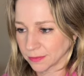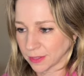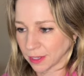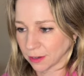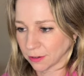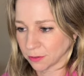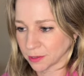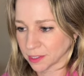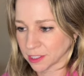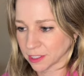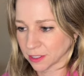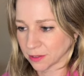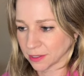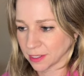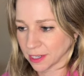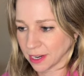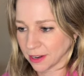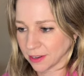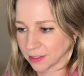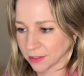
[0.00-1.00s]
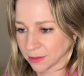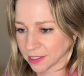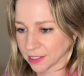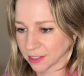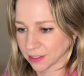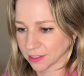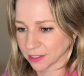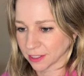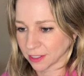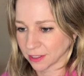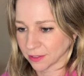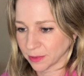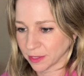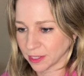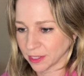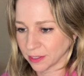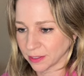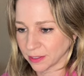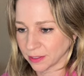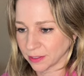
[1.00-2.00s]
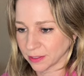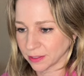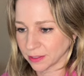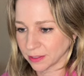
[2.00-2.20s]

That one was slowed down, so it sounds kind of weird.